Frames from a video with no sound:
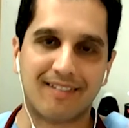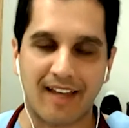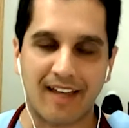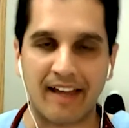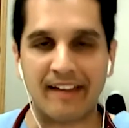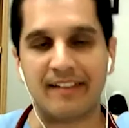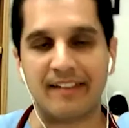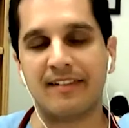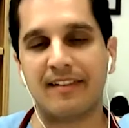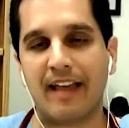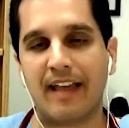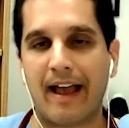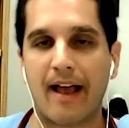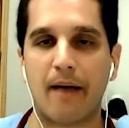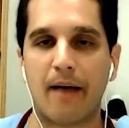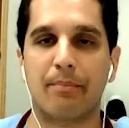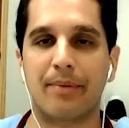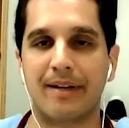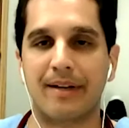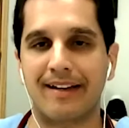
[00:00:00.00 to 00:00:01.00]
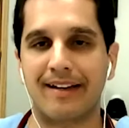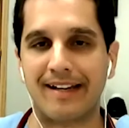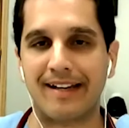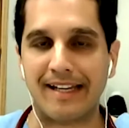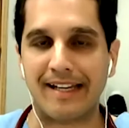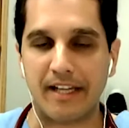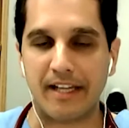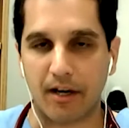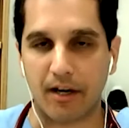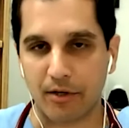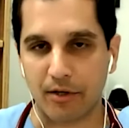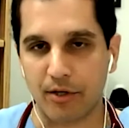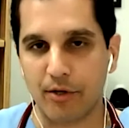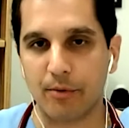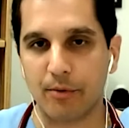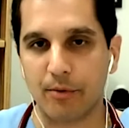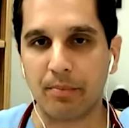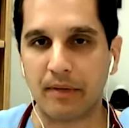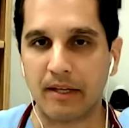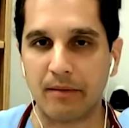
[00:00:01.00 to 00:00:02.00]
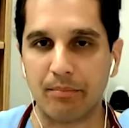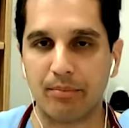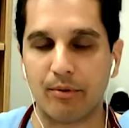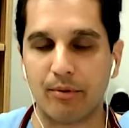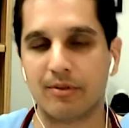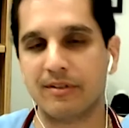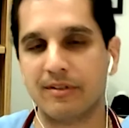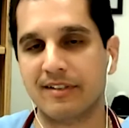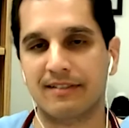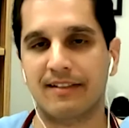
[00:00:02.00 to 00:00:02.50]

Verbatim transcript: tend to happen in younger people,